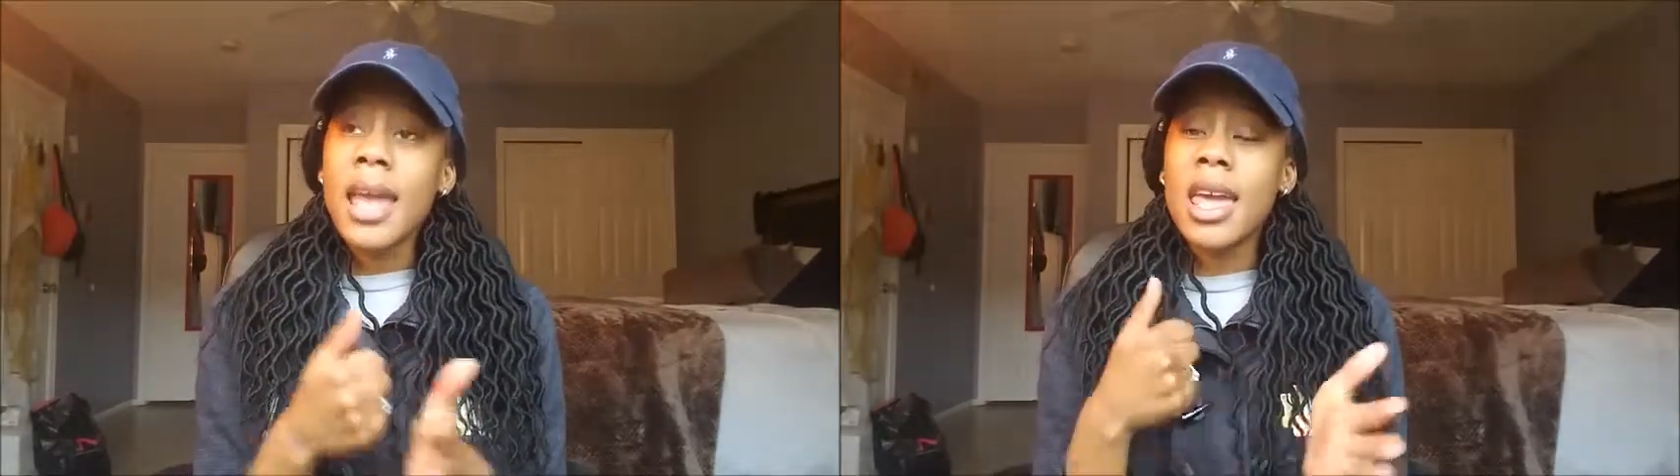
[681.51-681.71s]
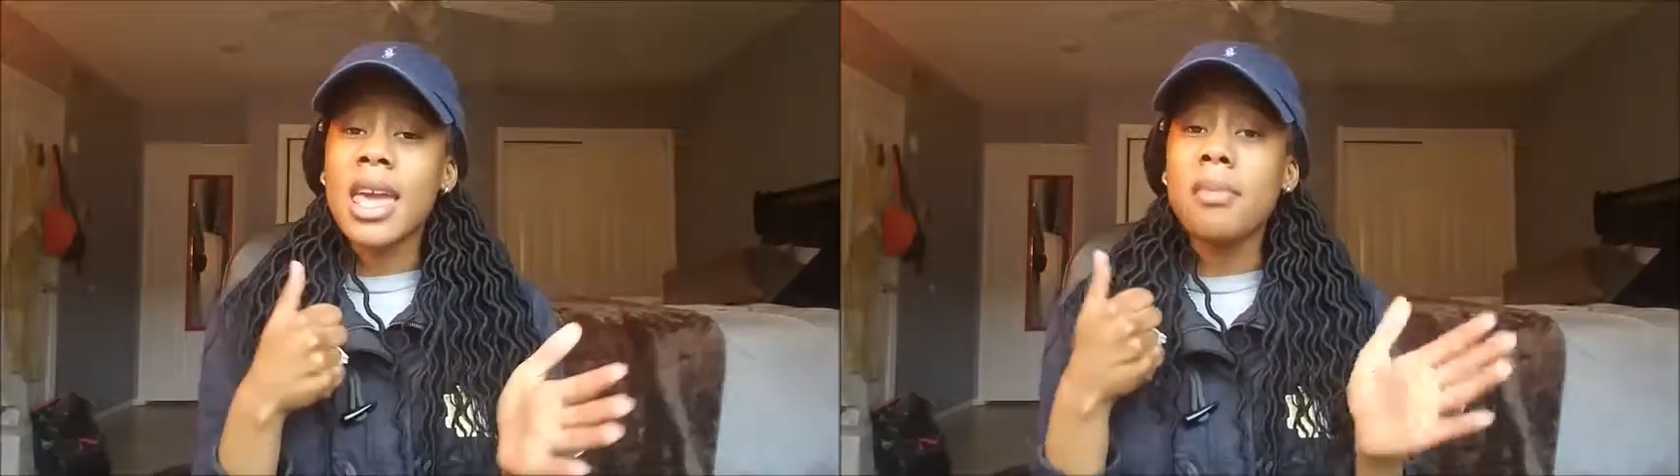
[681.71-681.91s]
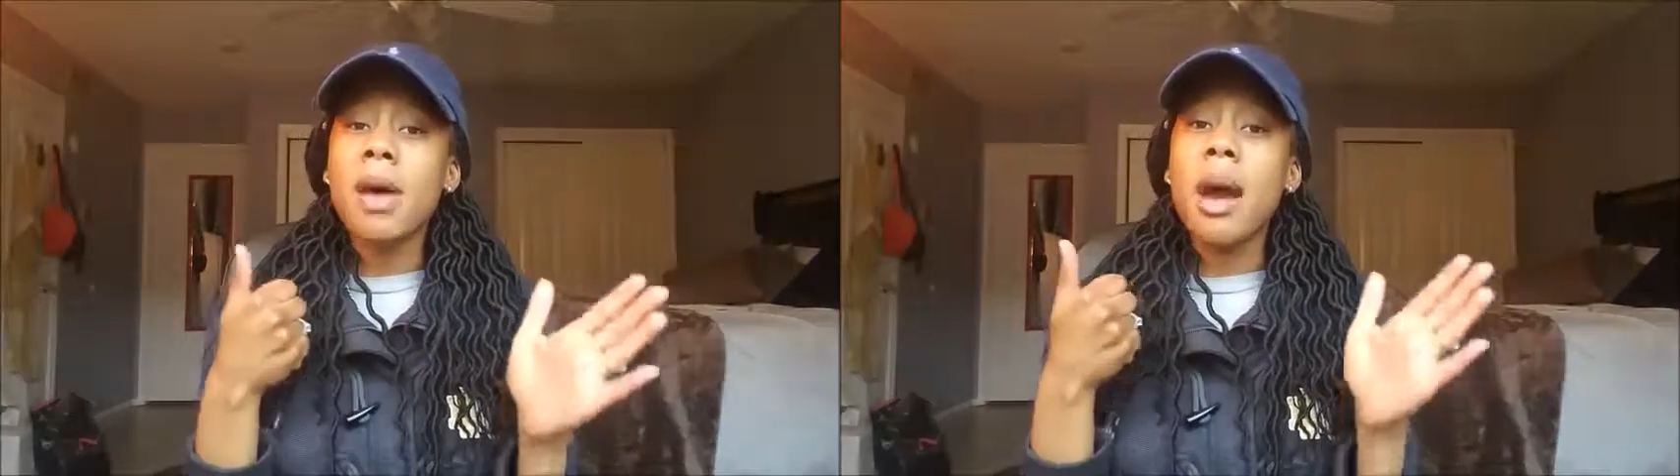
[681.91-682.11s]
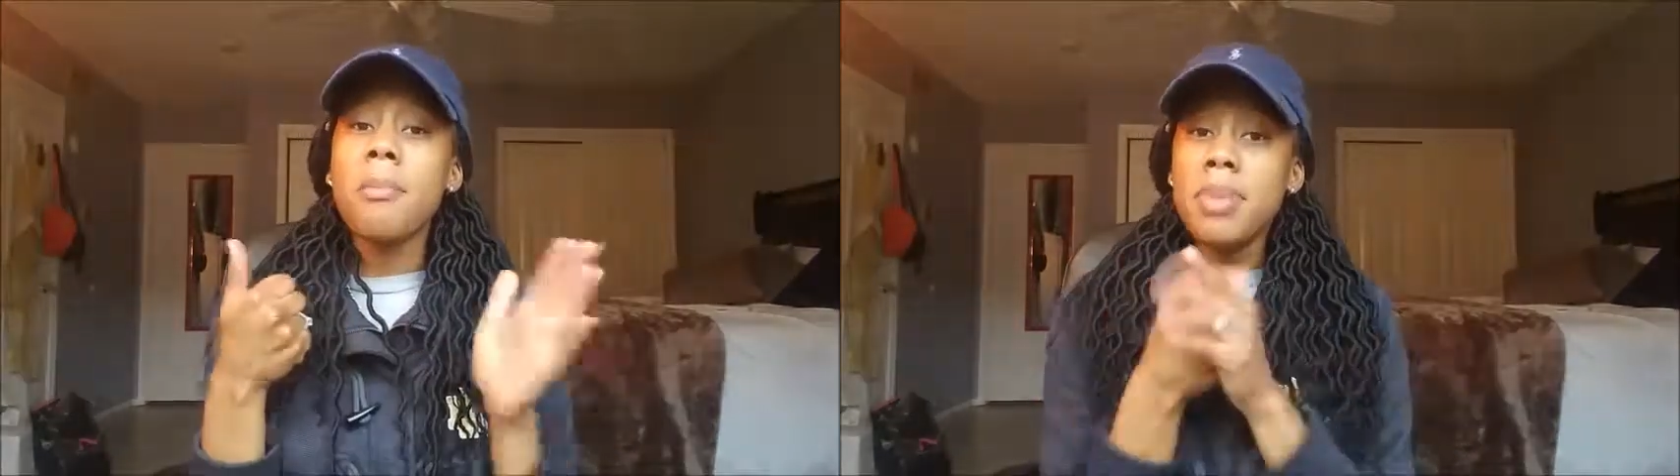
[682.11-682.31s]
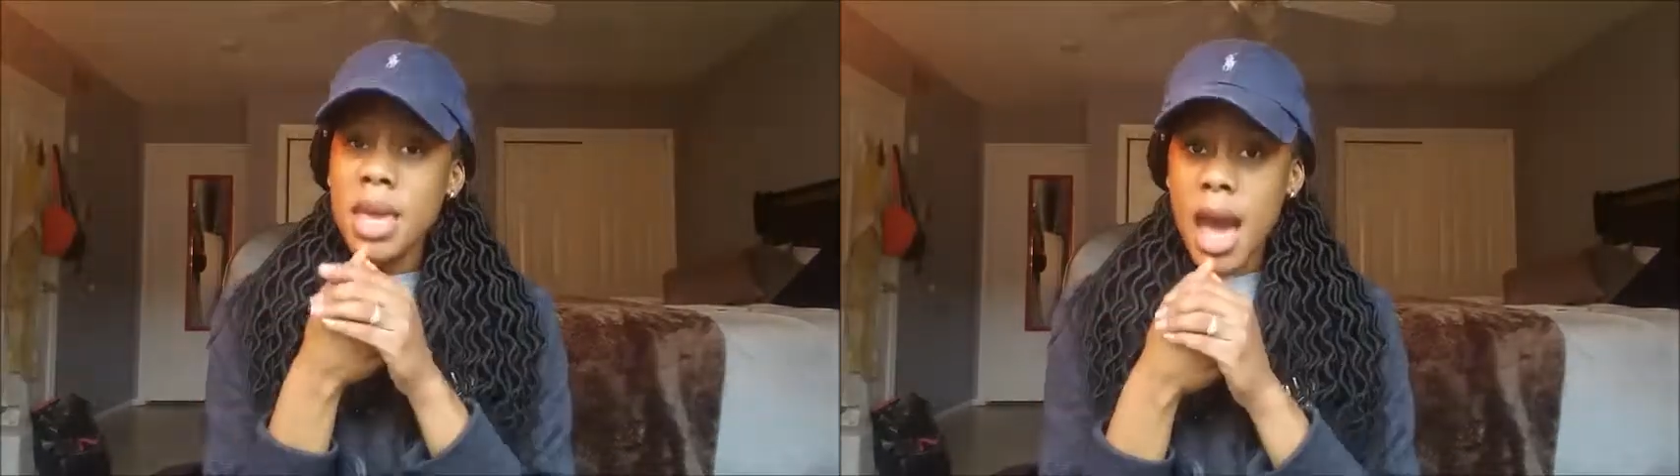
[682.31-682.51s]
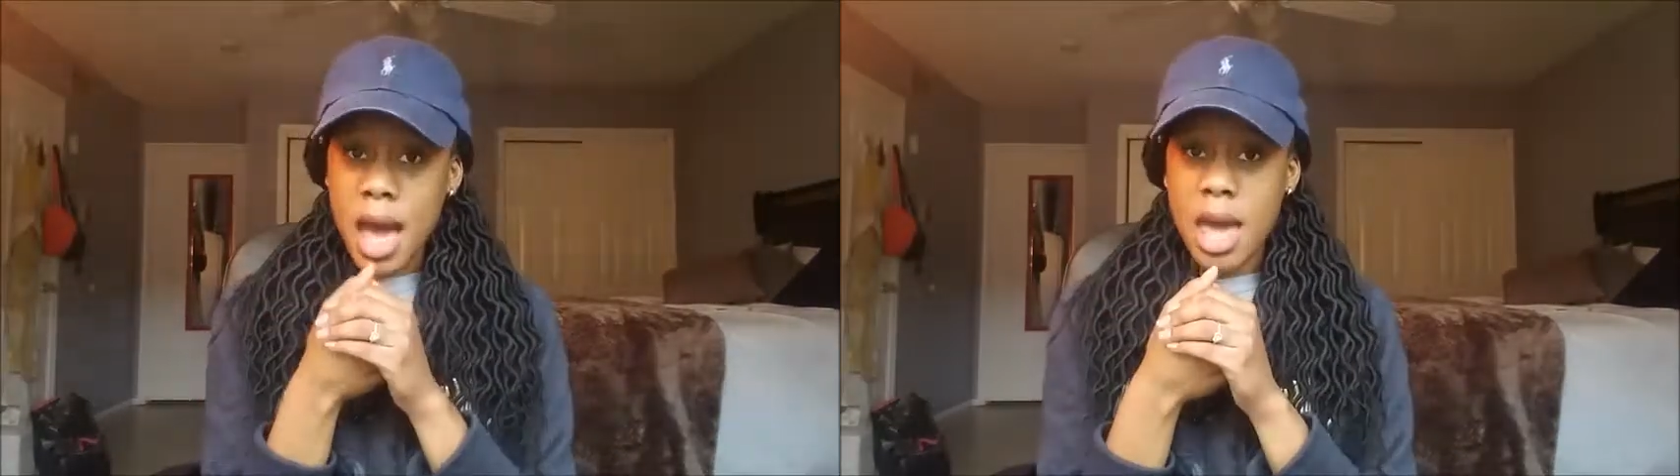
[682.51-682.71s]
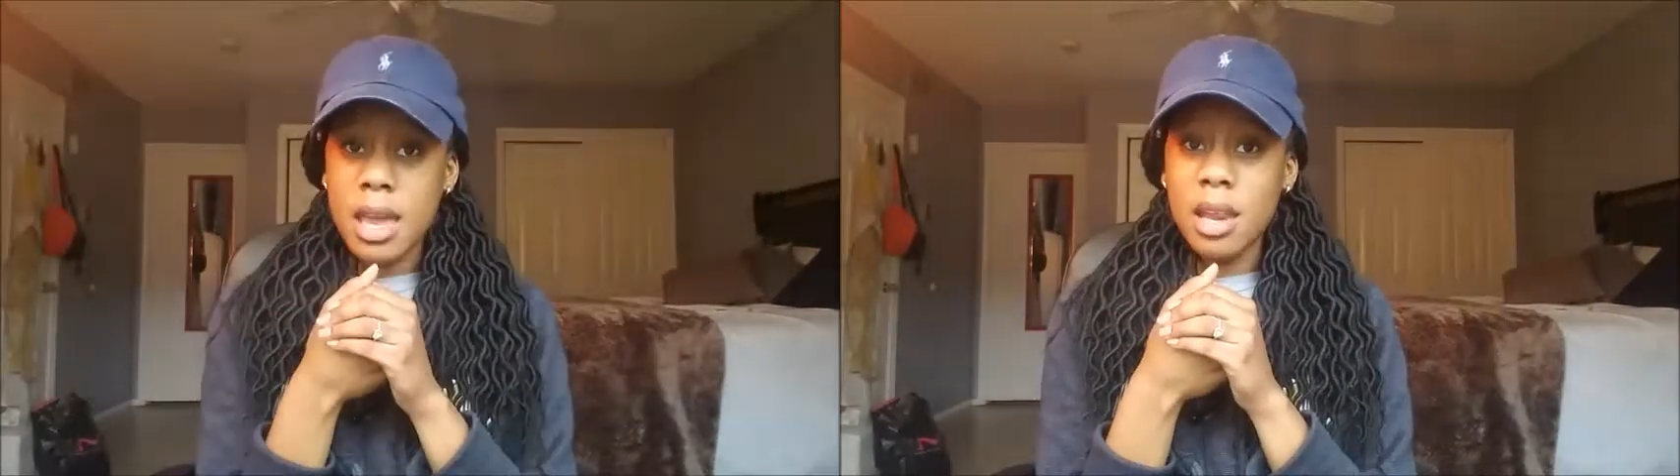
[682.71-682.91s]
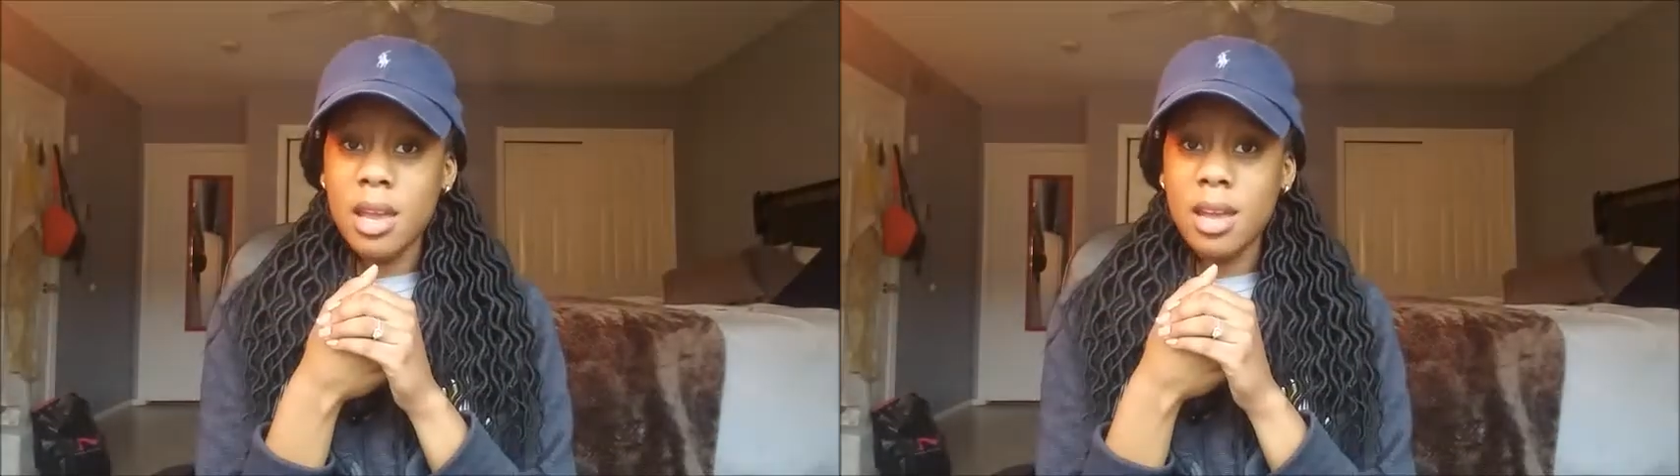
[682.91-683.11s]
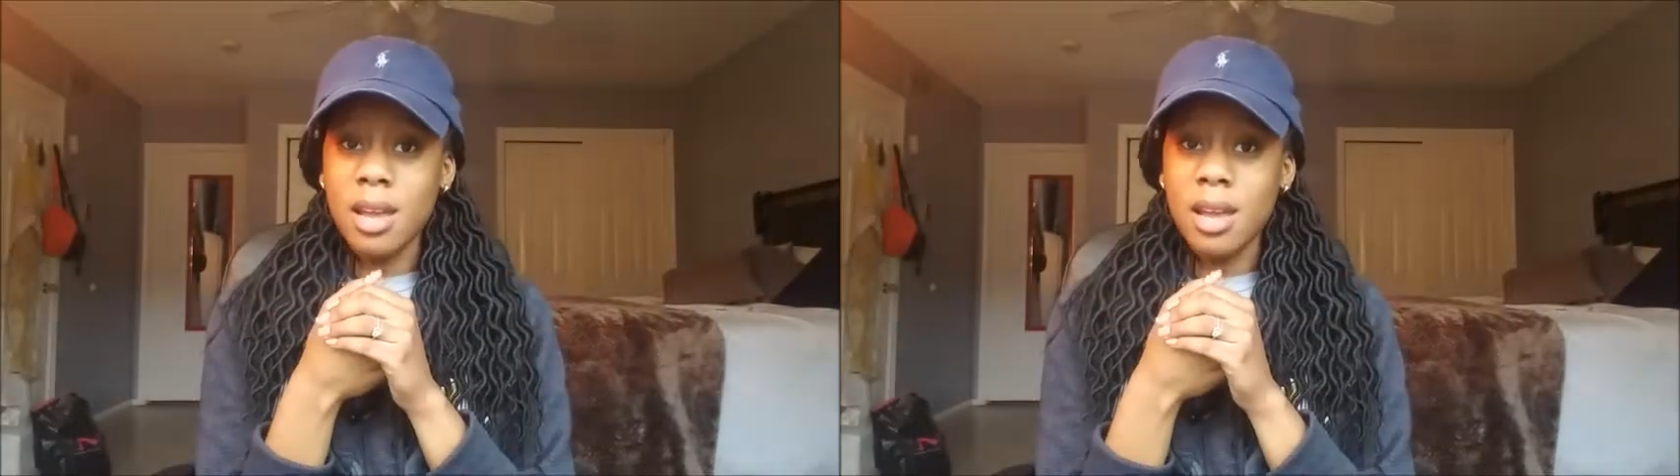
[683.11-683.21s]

kicking my behind,